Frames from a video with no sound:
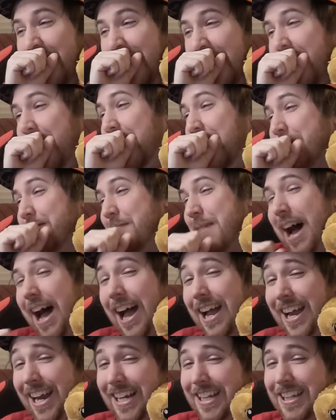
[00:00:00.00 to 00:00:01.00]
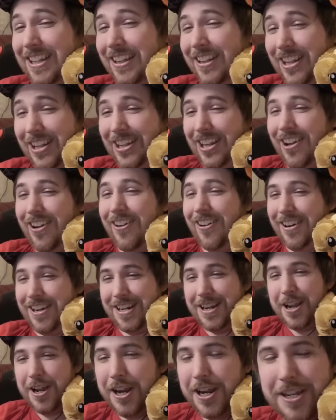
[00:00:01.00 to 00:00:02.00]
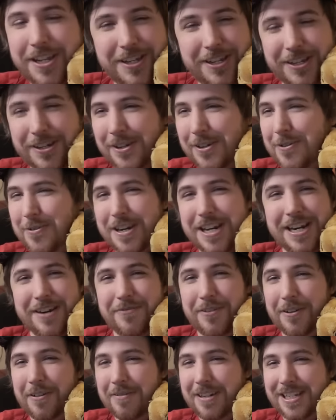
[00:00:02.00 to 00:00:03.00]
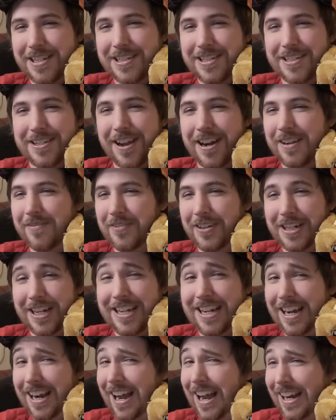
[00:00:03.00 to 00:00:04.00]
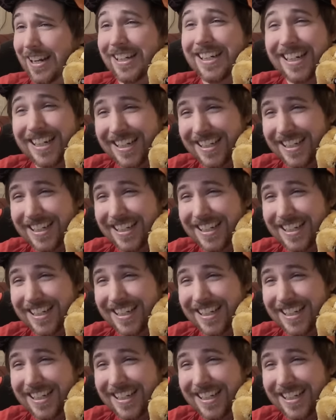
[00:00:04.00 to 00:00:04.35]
Oh my lord, you evil son of a gun.